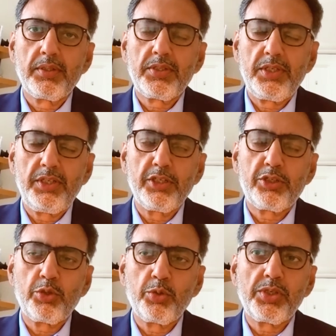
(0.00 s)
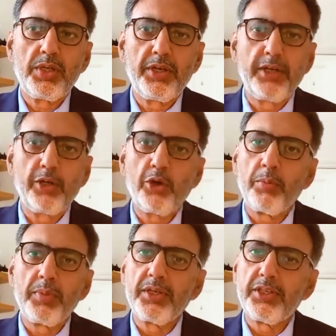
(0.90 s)
serious social and
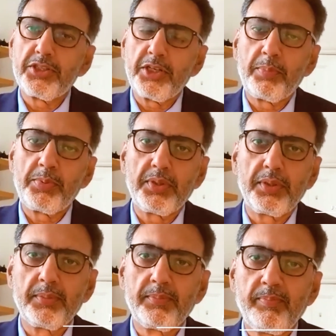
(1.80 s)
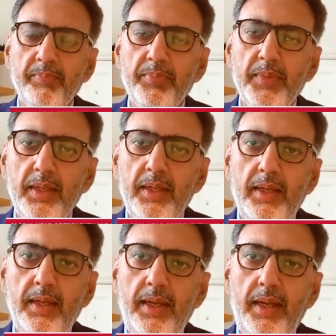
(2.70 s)
economic disruption,
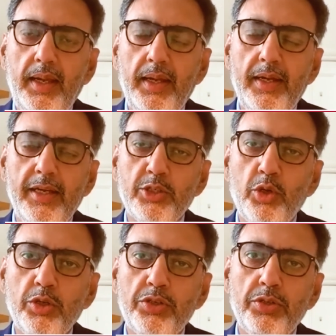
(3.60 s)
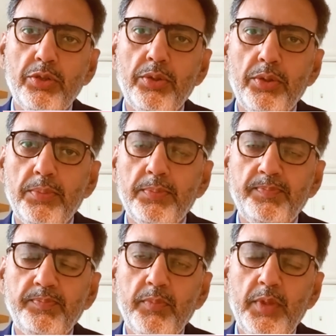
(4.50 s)
and it has also
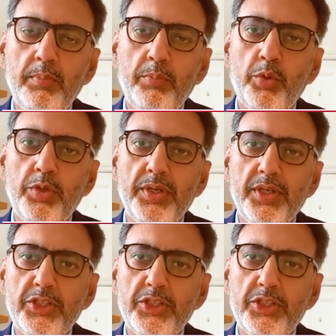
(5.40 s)
put under